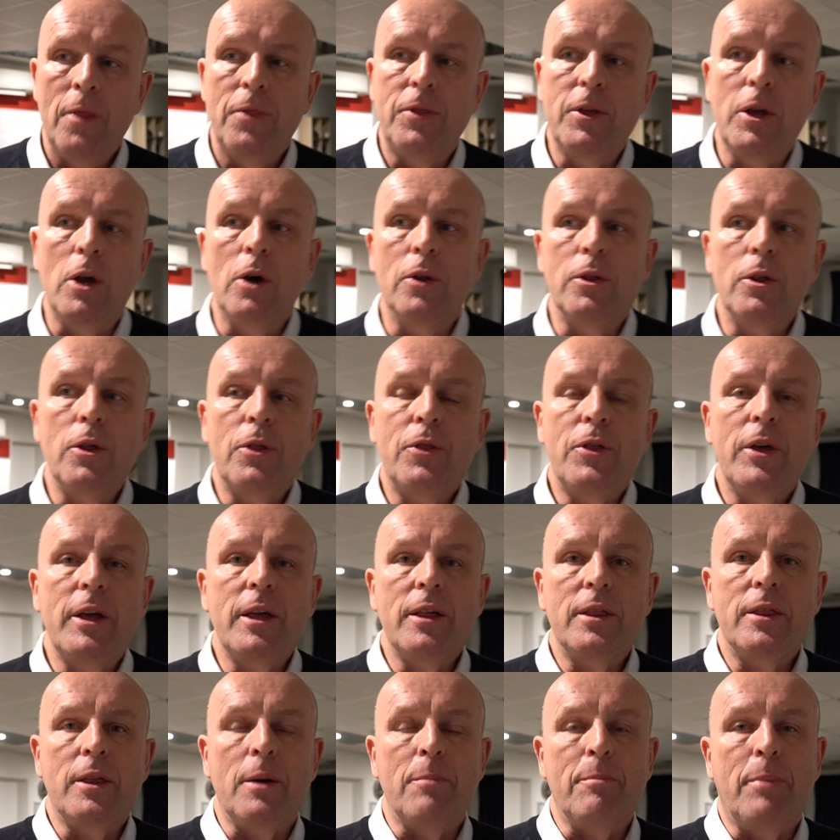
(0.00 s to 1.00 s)
The other
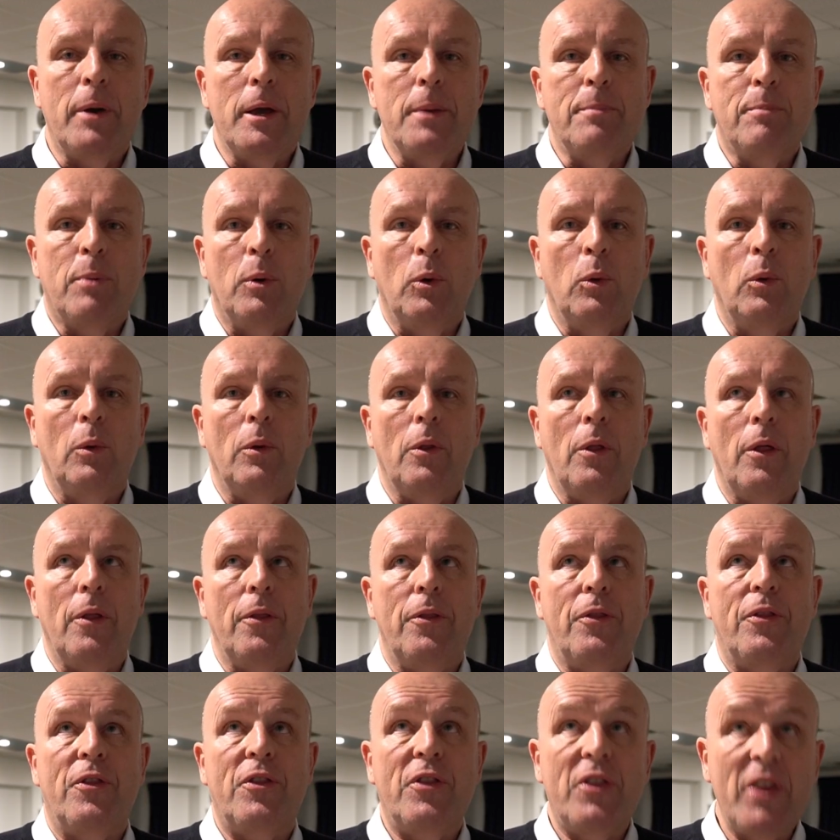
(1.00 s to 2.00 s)
thing that people
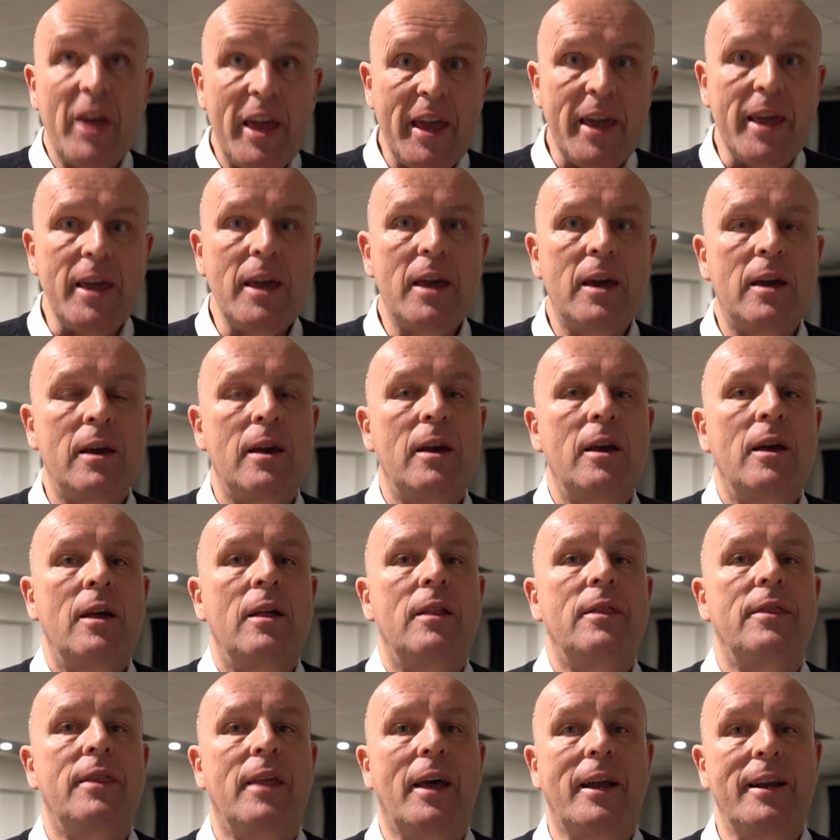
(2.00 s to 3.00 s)
think
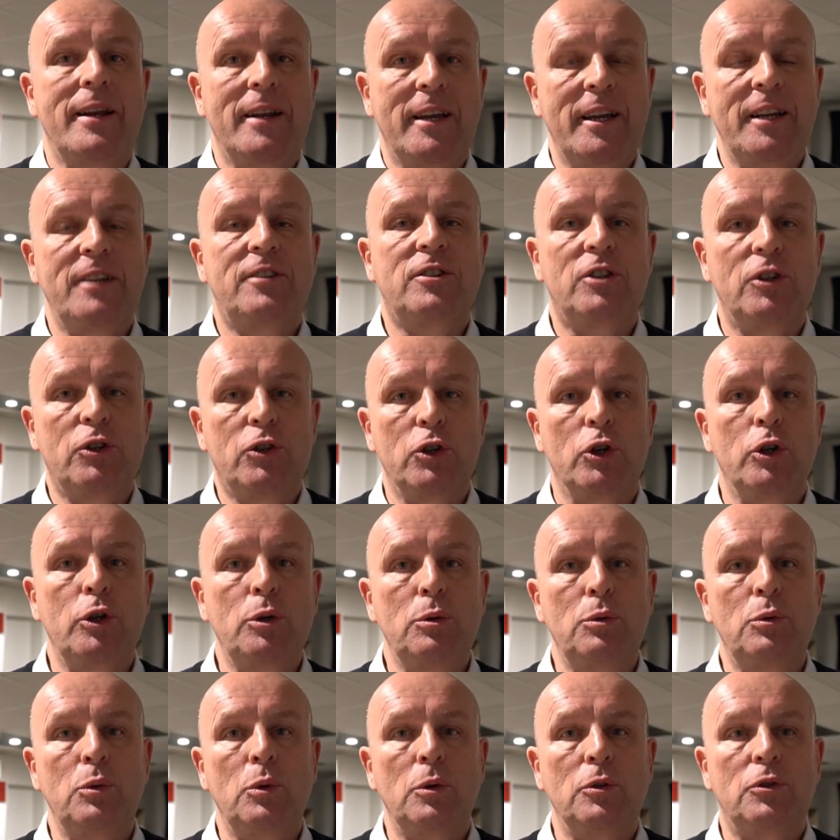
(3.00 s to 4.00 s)
they need to
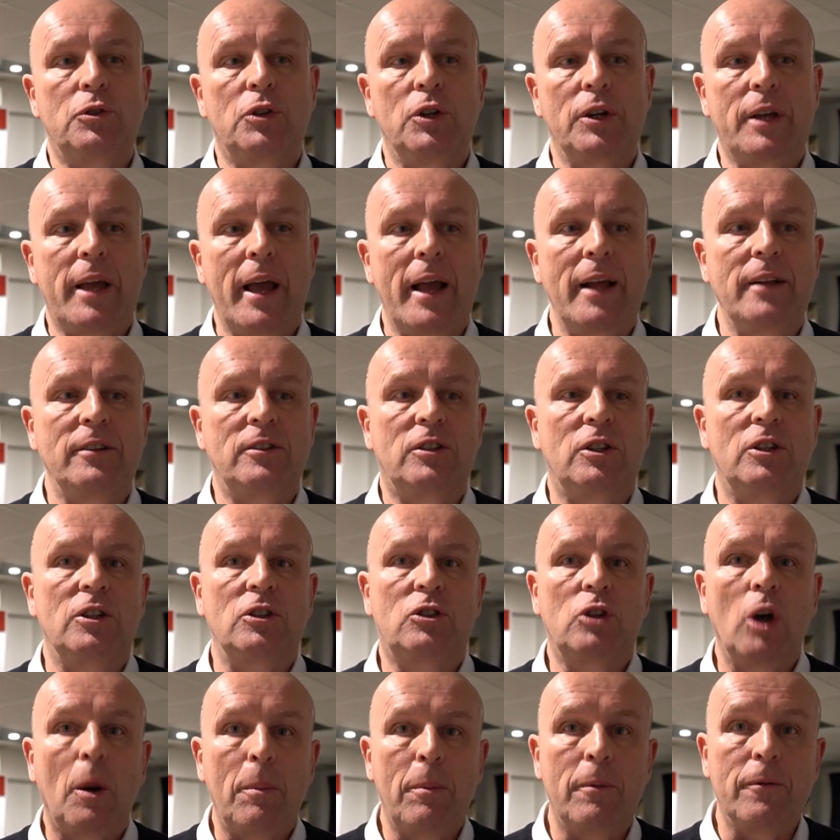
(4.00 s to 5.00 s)
do to get to the
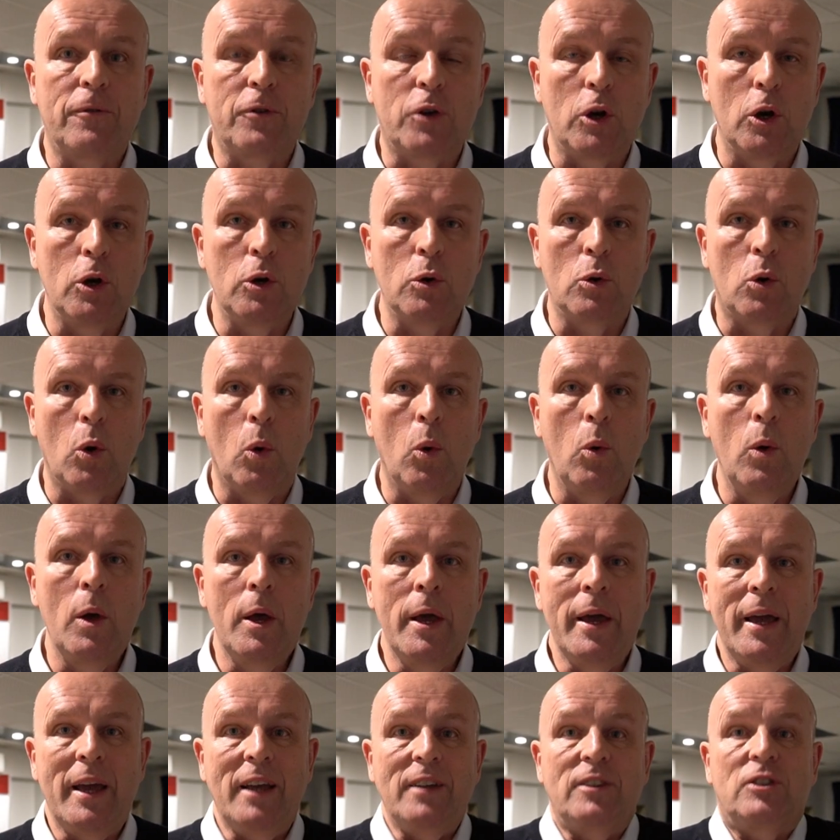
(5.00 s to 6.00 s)
top of Google
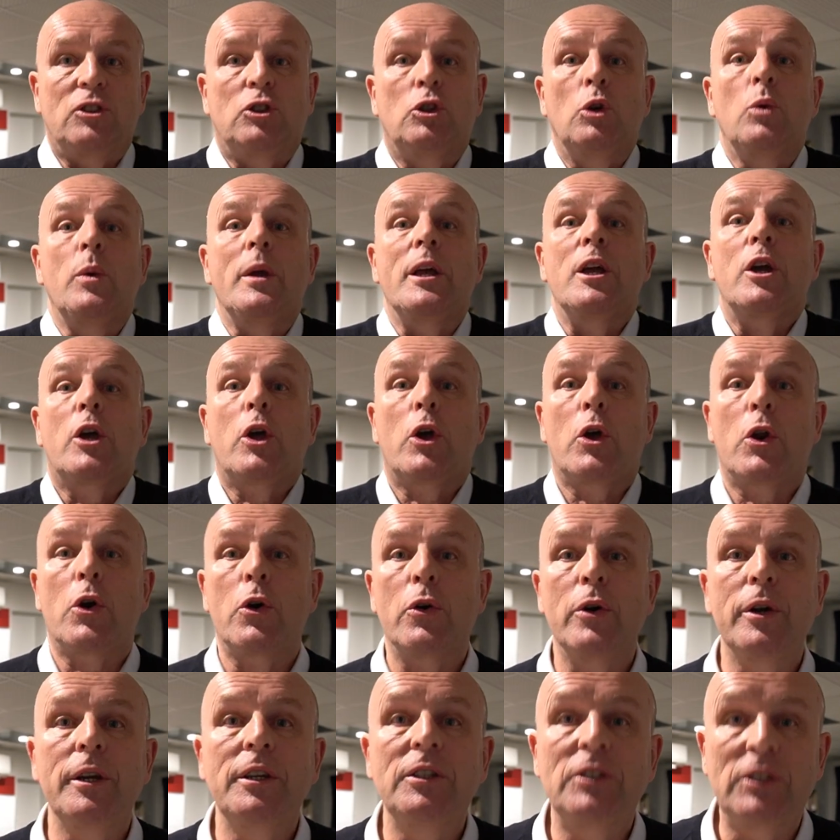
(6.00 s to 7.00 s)
is to
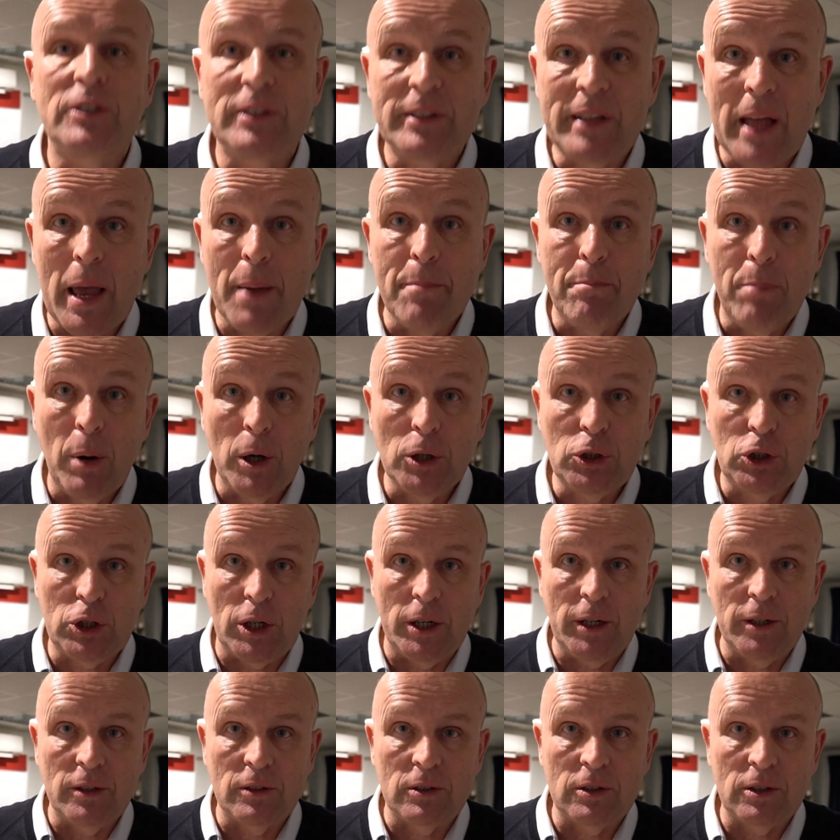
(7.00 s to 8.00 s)
increase their
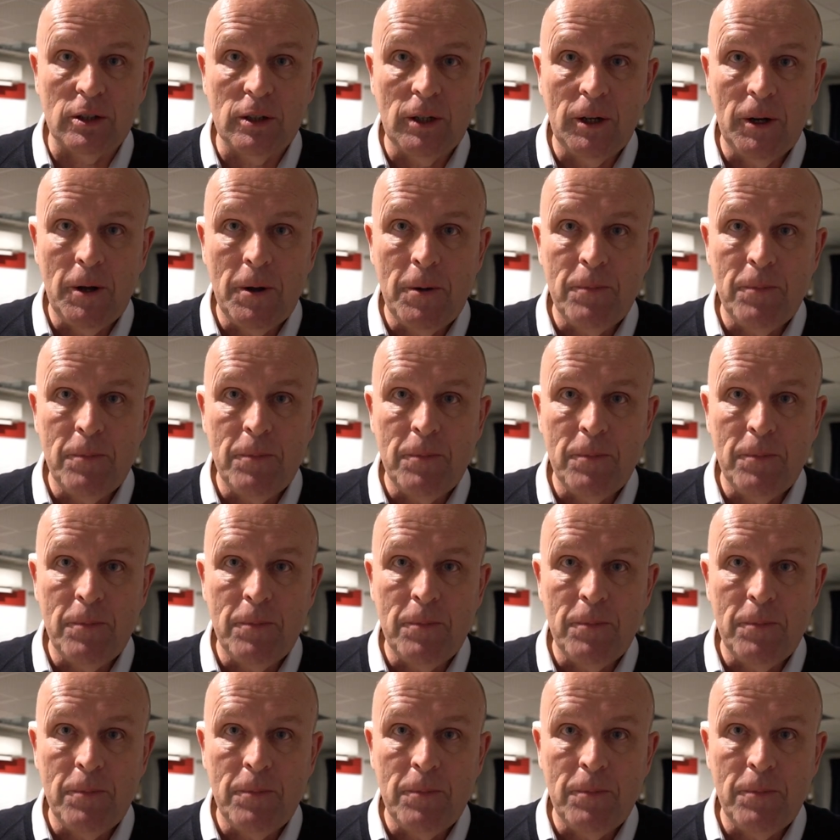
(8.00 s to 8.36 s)
budget